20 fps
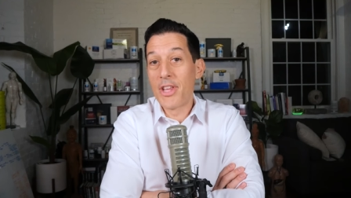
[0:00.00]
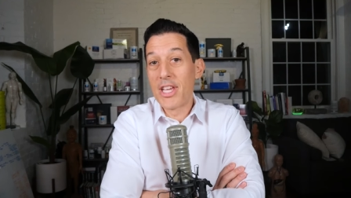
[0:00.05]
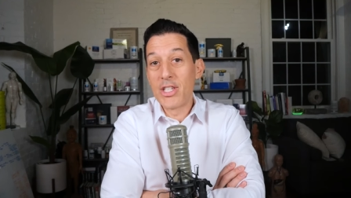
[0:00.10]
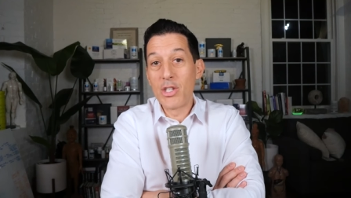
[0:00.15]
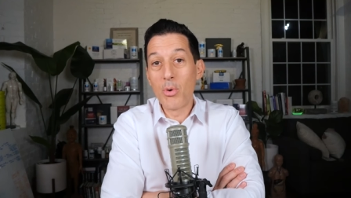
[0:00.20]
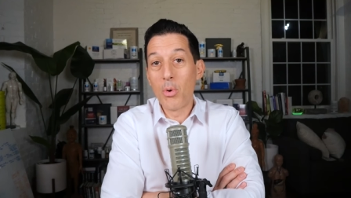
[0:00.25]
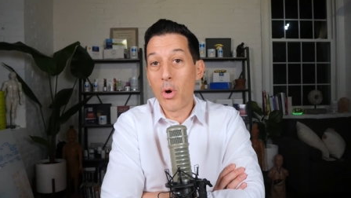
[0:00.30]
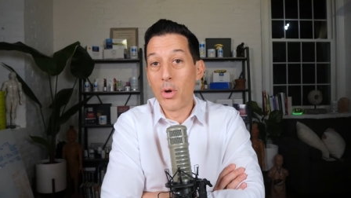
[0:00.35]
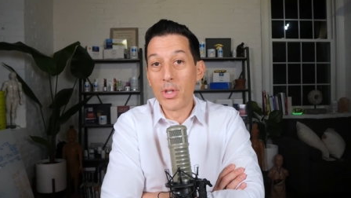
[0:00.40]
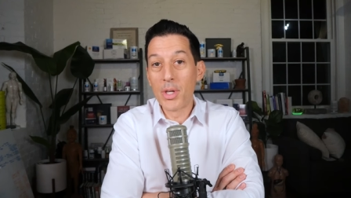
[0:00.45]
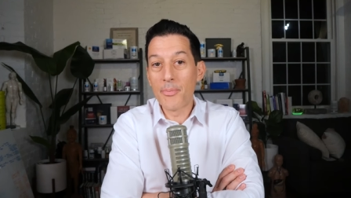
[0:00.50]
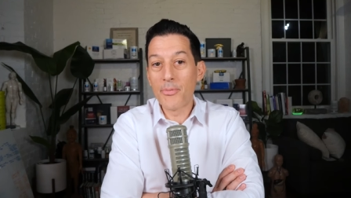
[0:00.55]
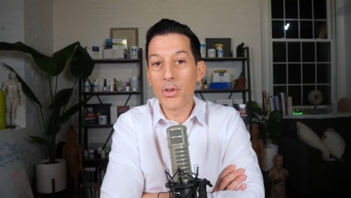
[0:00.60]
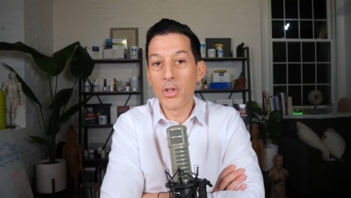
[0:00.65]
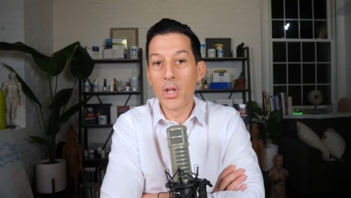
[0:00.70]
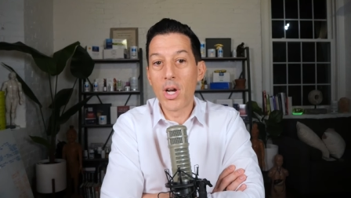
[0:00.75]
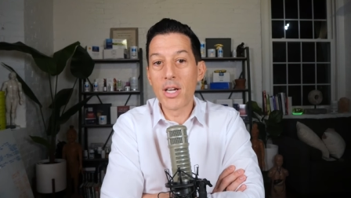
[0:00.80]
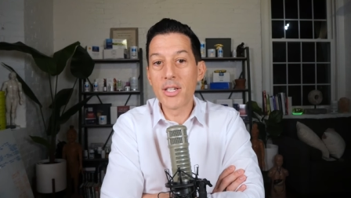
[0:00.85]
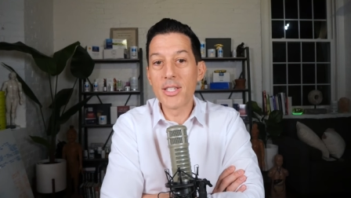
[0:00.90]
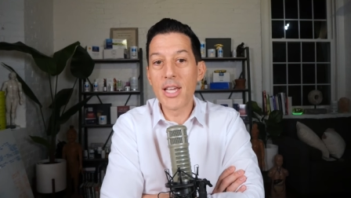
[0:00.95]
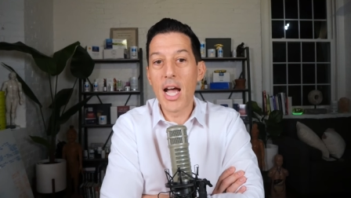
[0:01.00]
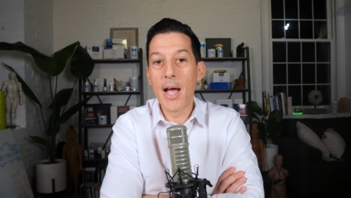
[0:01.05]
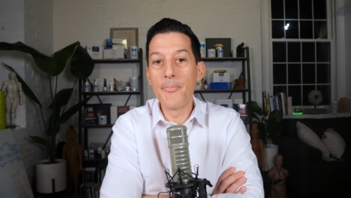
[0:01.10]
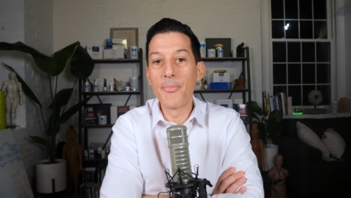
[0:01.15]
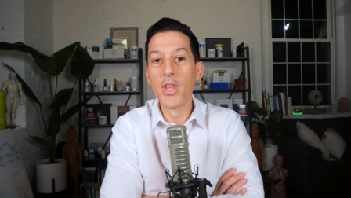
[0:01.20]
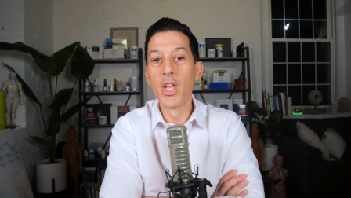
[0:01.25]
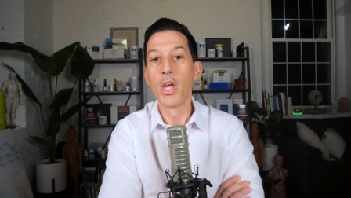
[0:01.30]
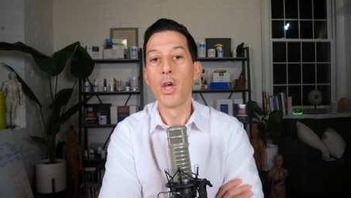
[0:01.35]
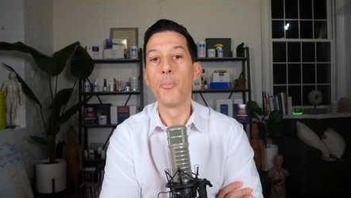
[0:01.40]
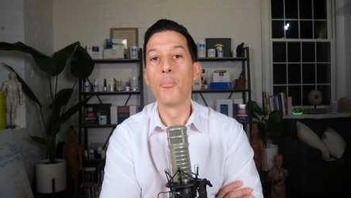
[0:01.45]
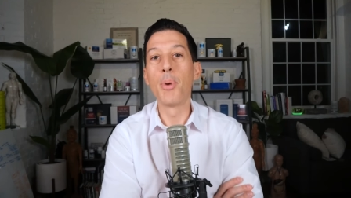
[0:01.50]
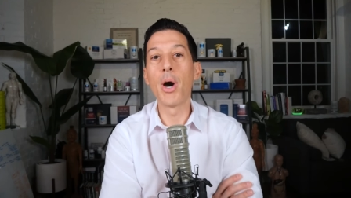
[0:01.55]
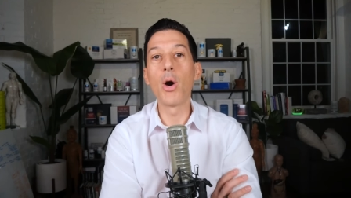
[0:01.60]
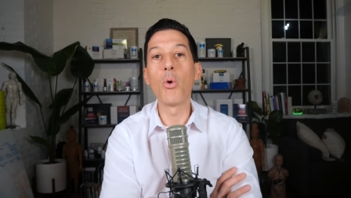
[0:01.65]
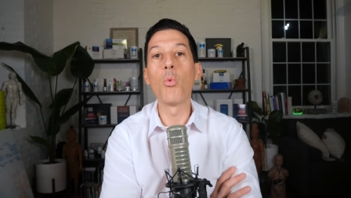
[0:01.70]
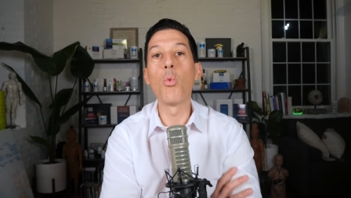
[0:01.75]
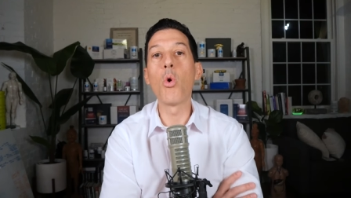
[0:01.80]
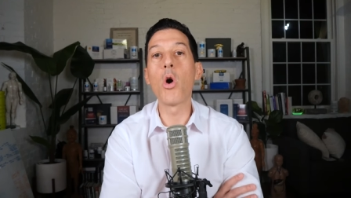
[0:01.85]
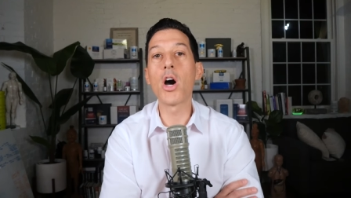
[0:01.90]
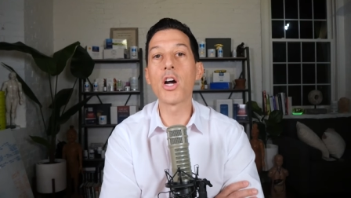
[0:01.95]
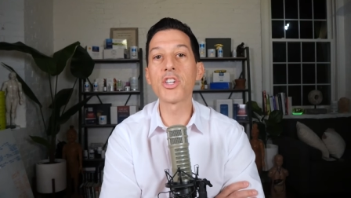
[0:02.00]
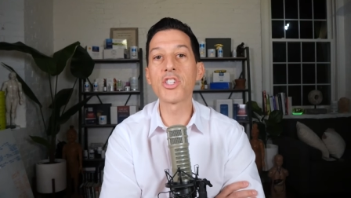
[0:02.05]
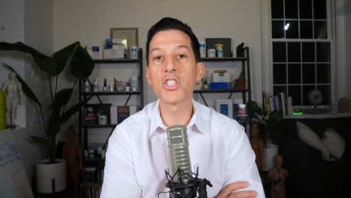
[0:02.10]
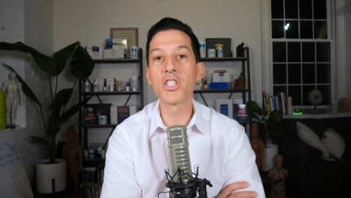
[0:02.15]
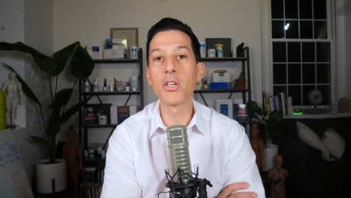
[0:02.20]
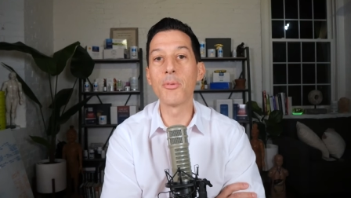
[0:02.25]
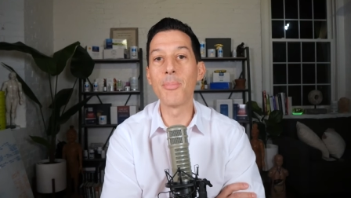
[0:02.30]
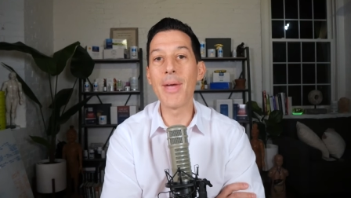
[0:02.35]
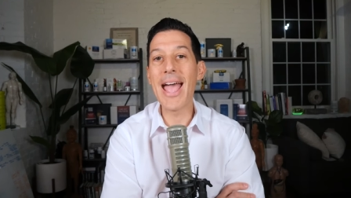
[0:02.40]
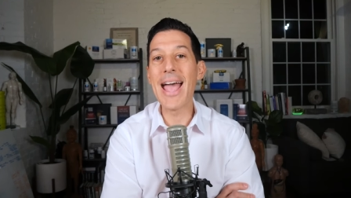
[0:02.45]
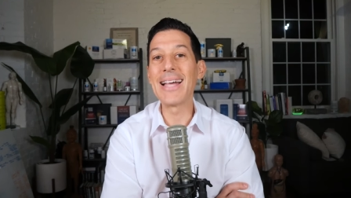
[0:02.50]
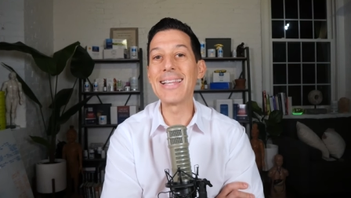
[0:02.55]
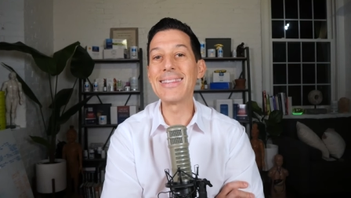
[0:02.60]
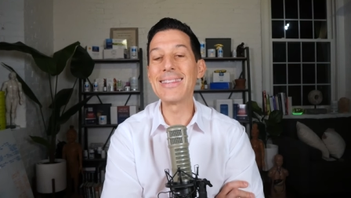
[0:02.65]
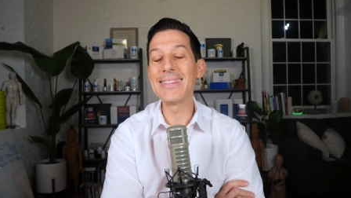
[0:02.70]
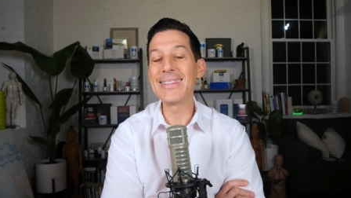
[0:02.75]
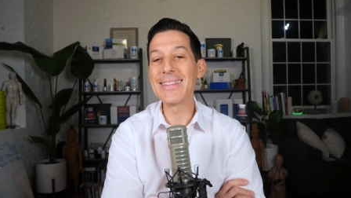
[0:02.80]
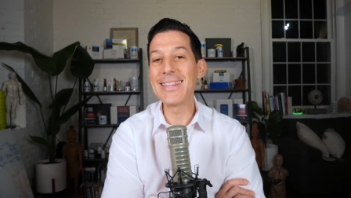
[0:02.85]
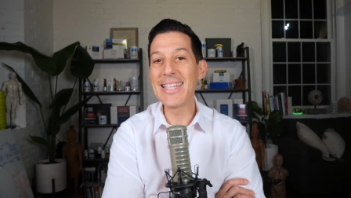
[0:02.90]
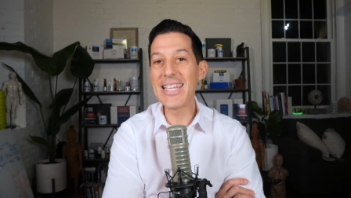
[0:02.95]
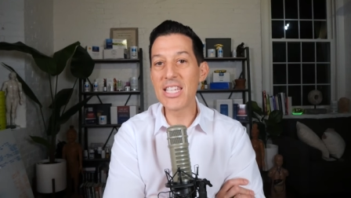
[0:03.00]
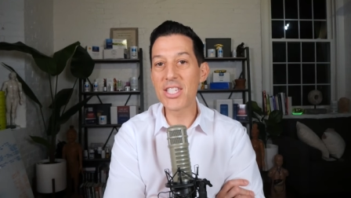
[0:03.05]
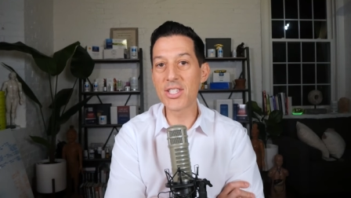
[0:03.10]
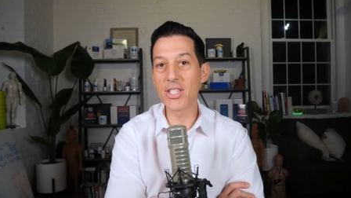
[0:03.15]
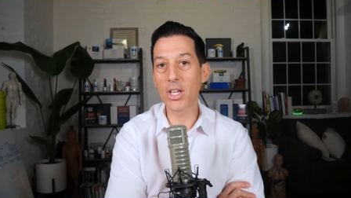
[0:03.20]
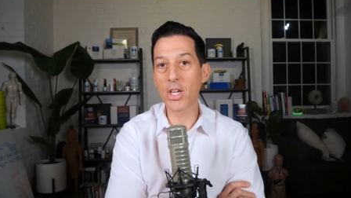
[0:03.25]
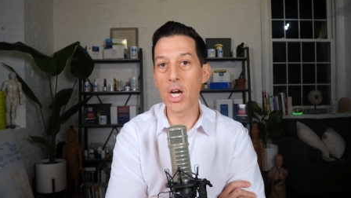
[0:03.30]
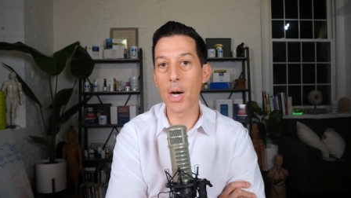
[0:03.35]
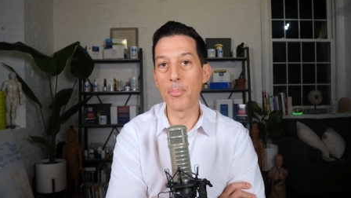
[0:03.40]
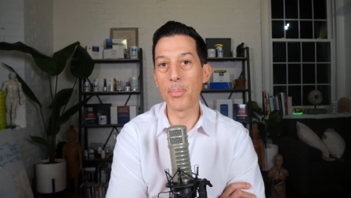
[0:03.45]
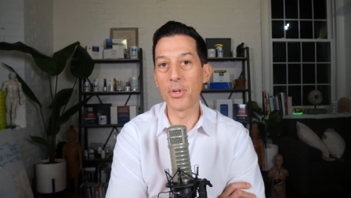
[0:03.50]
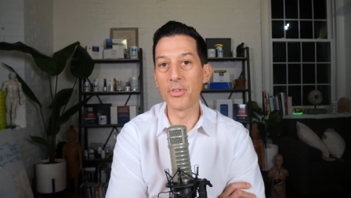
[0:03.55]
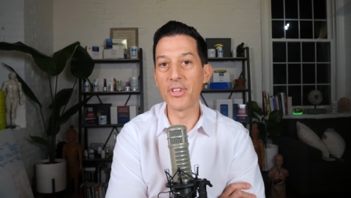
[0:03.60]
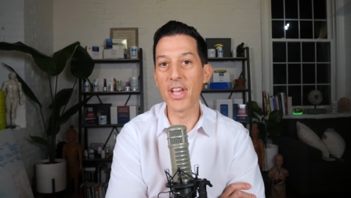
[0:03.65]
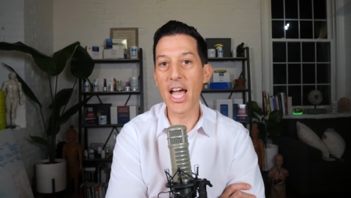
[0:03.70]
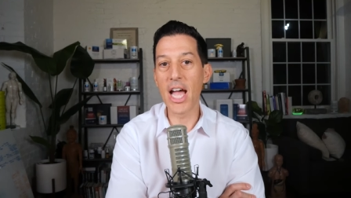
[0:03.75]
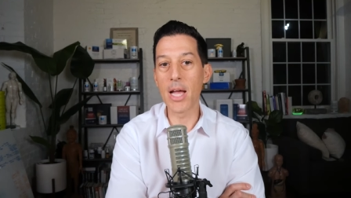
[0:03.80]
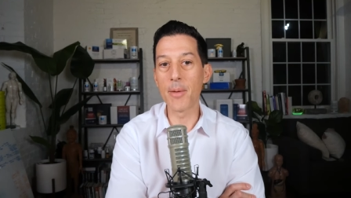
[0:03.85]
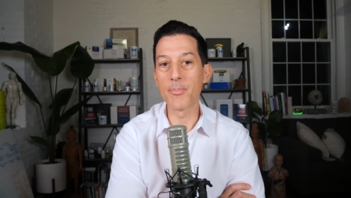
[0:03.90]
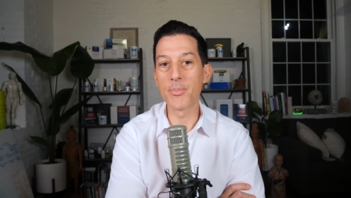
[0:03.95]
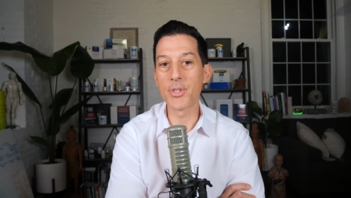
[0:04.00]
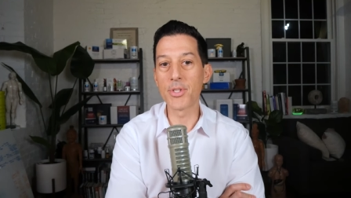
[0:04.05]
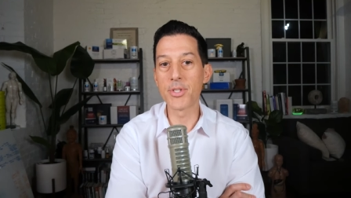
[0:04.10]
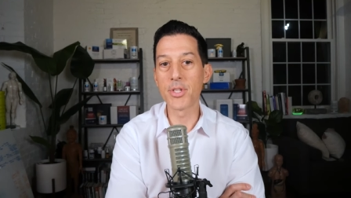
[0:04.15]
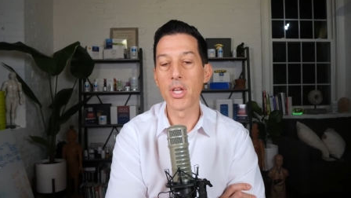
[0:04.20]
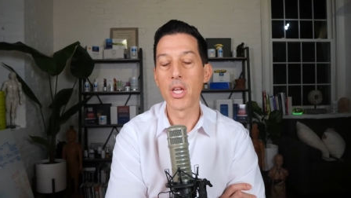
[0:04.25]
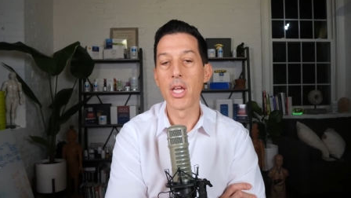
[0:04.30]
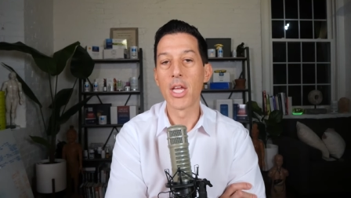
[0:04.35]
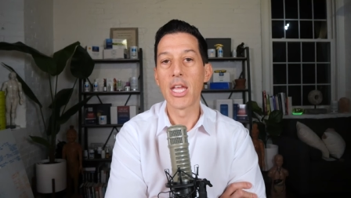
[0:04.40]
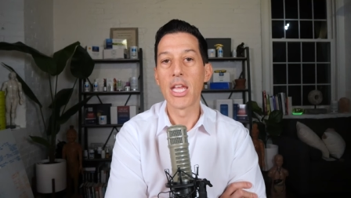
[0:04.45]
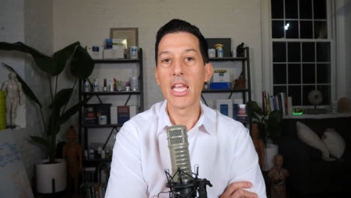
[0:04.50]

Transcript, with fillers: They do hold up for a long time, but wash them at least a couple times